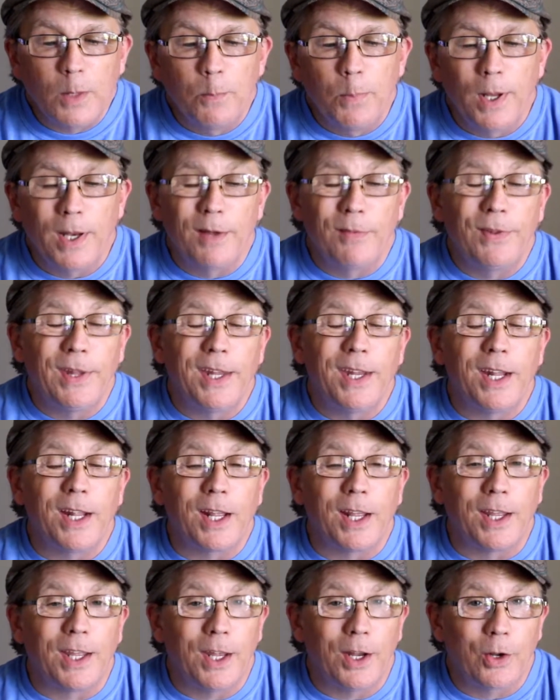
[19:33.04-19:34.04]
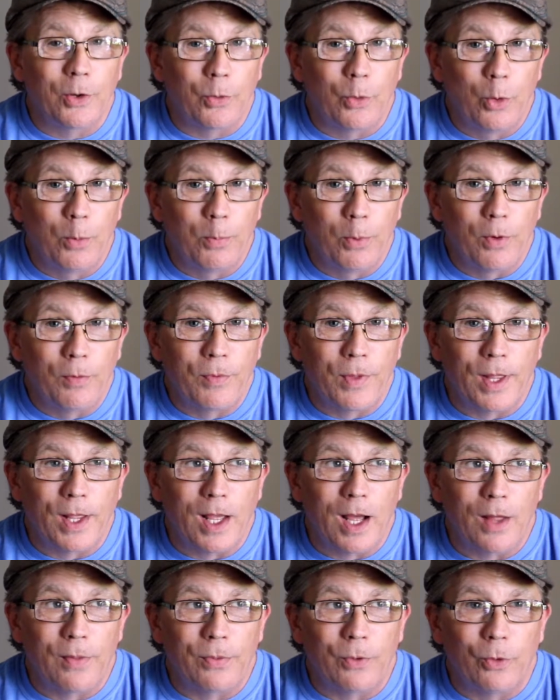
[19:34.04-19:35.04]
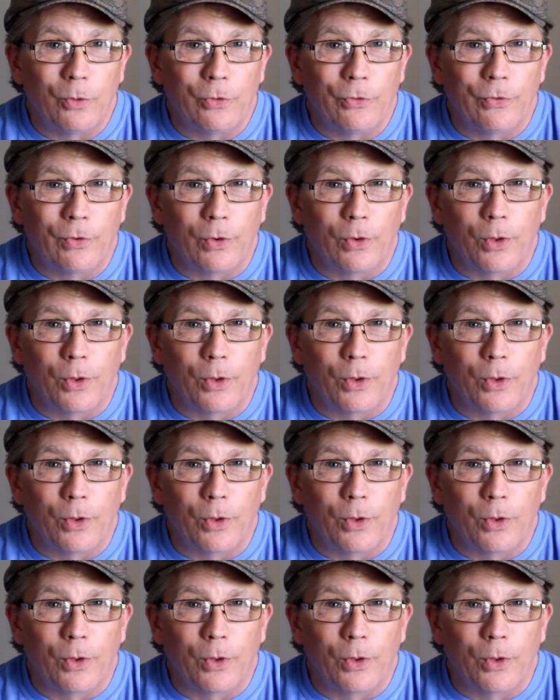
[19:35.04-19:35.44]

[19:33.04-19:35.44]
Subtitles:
But if they didn't get grouper, if they got those